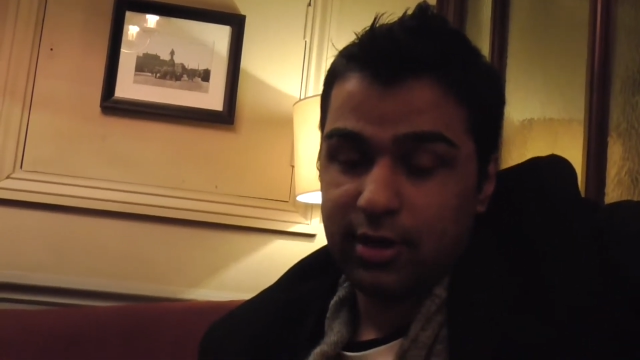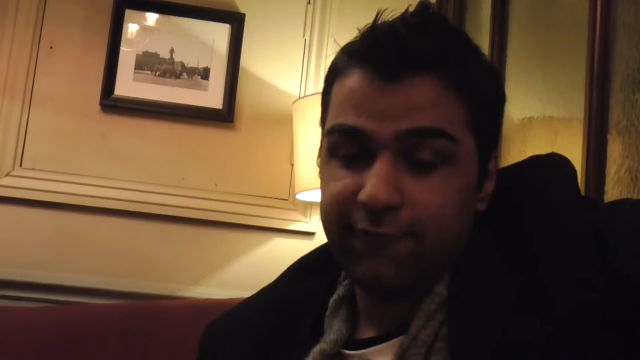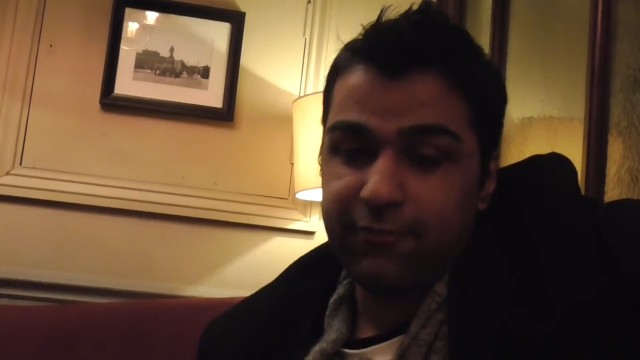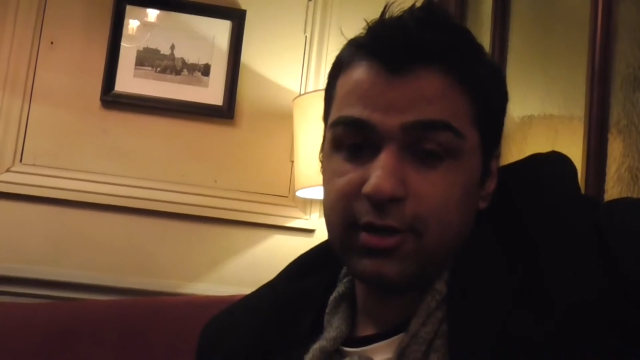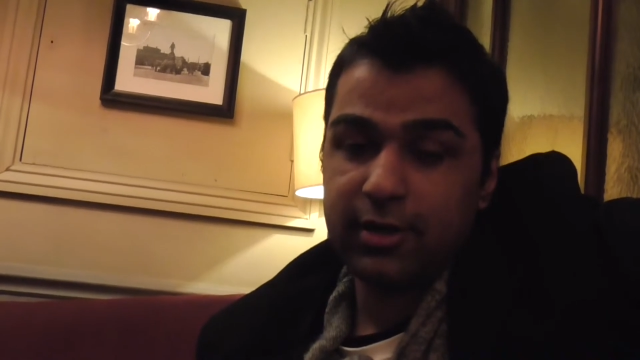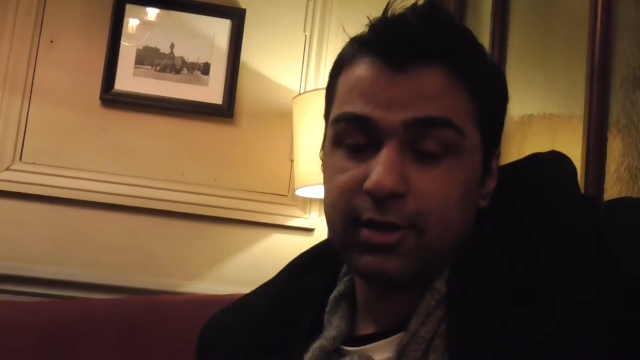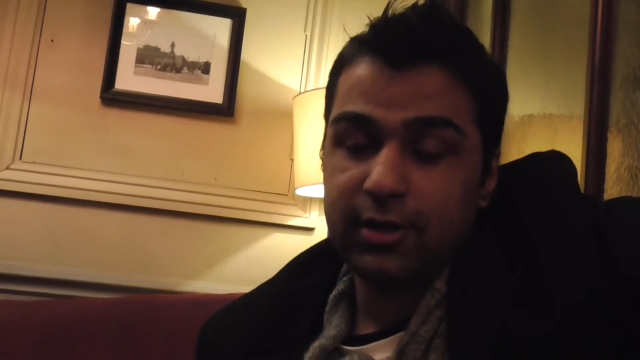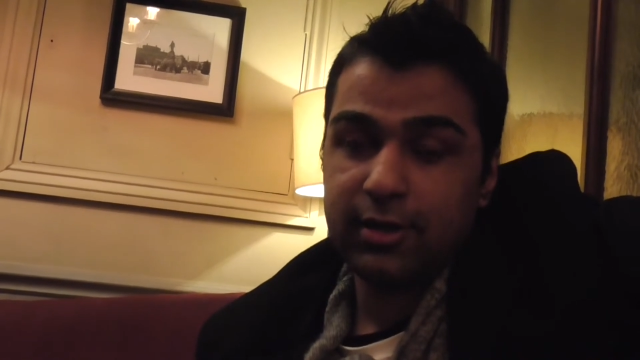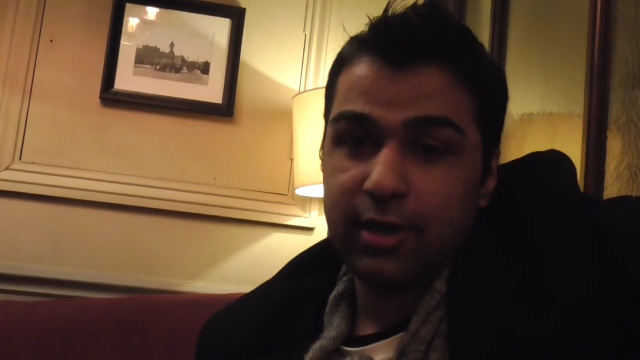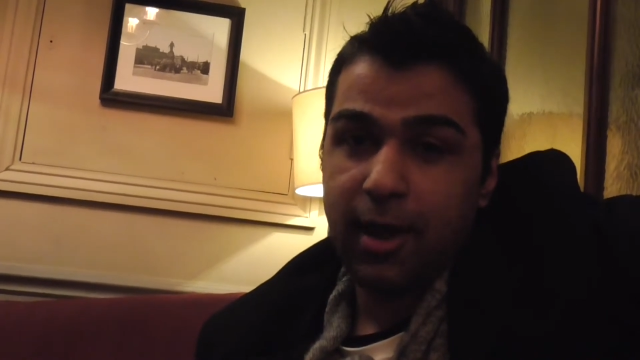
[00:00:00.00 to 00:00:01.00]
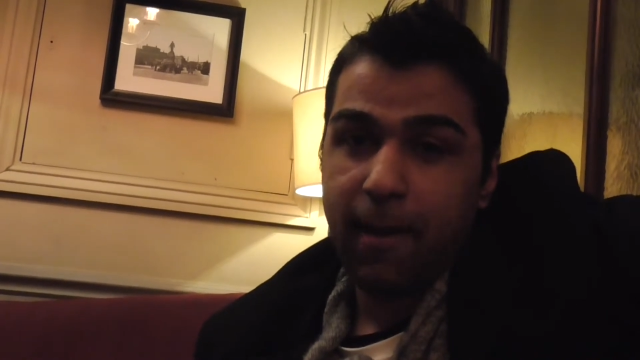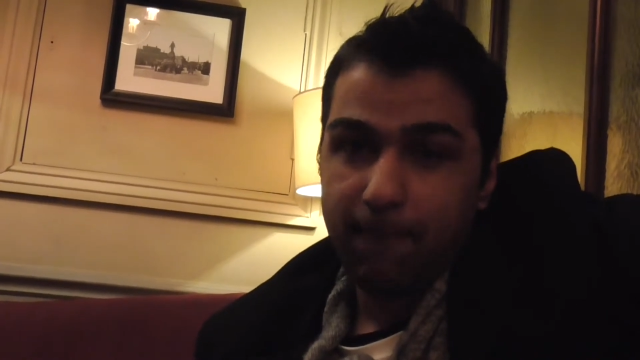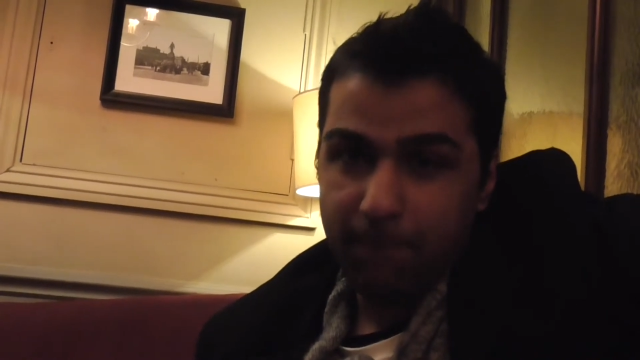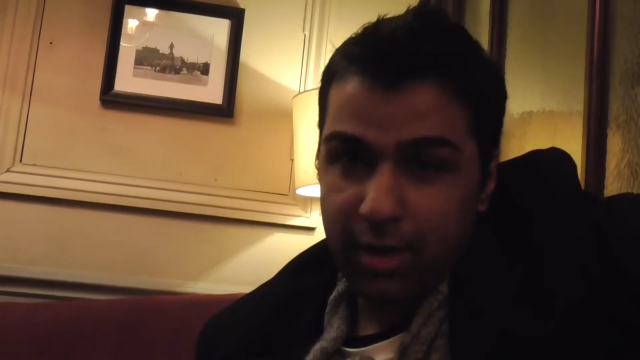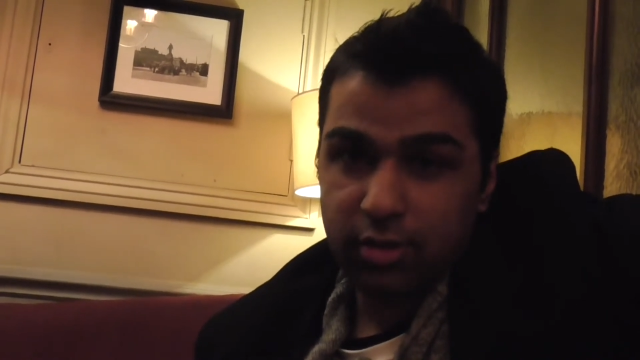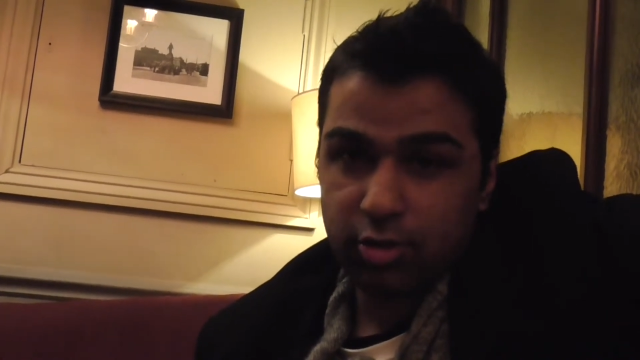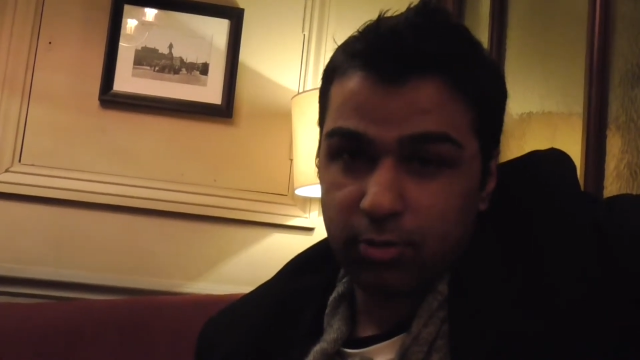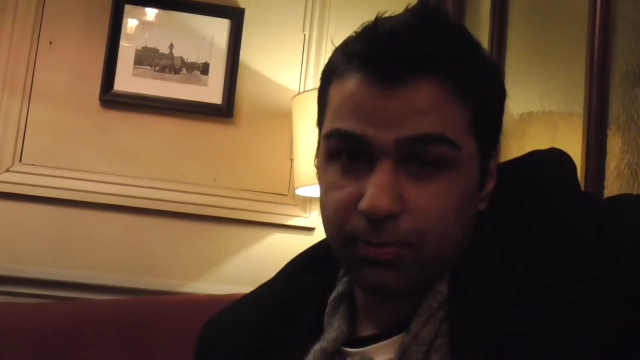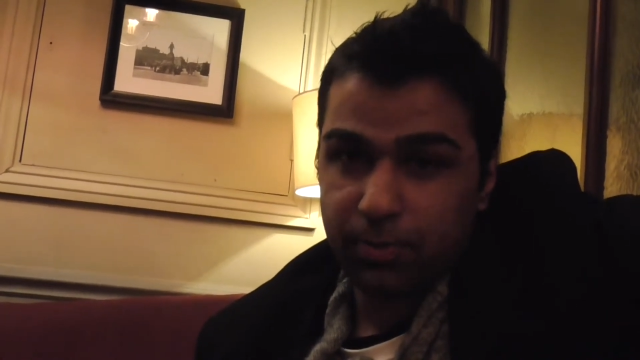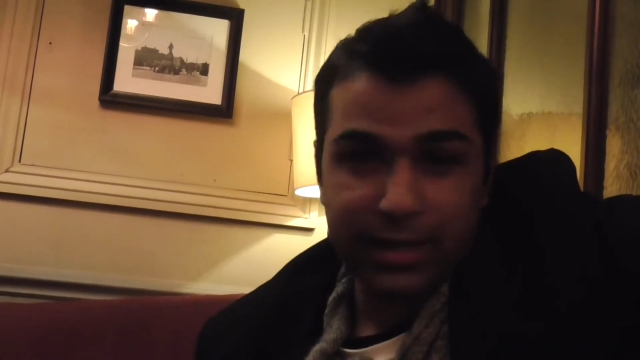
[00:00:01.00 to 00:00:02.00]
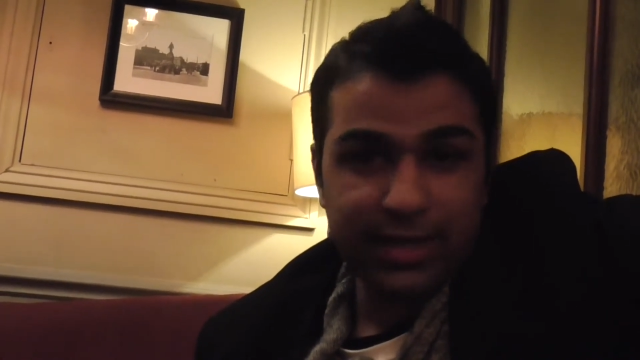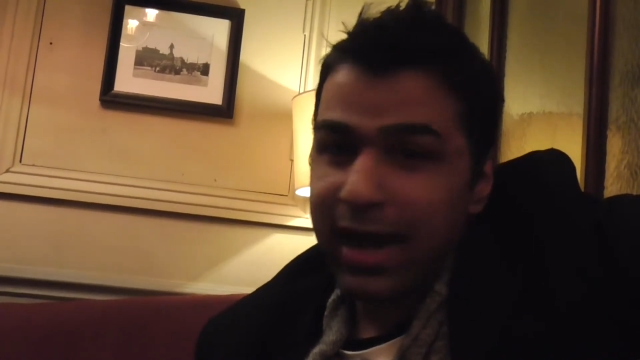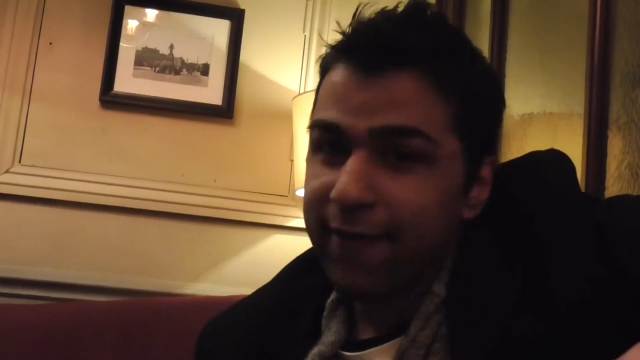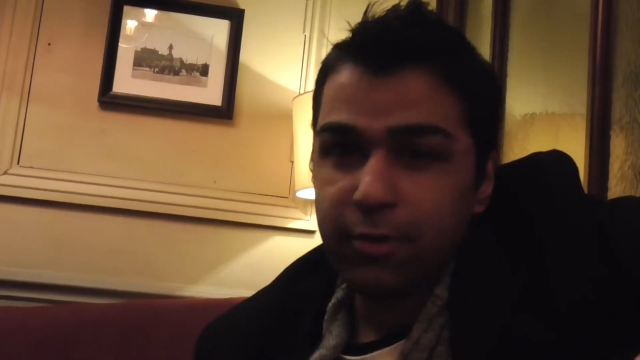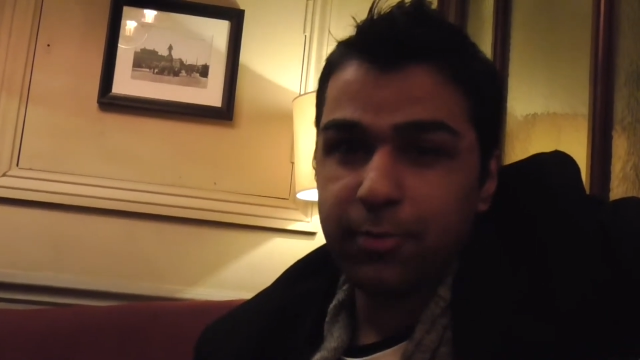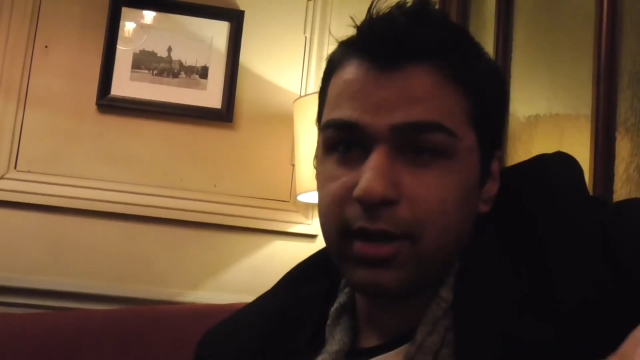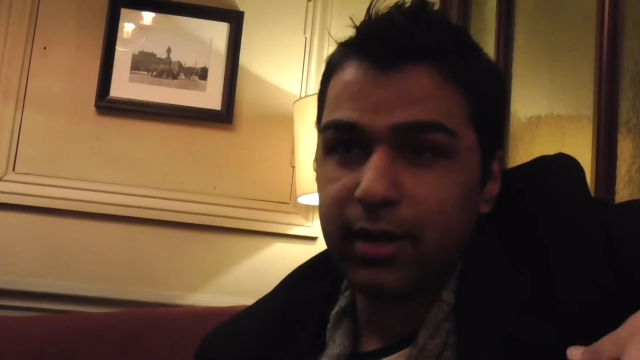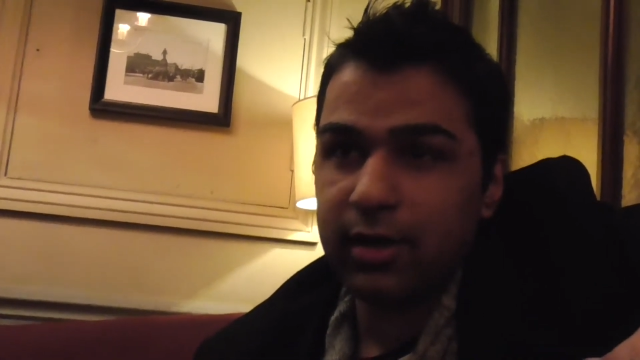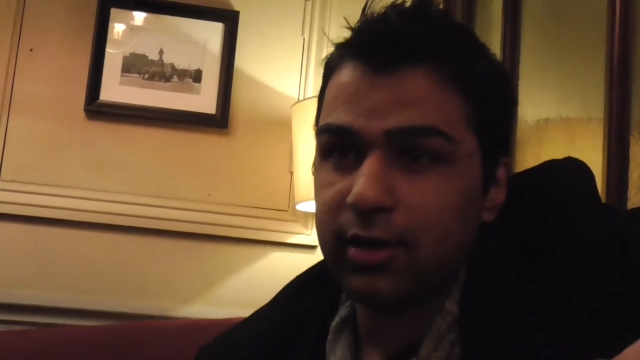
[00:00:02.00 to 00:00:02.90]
If we mess up, like everybody,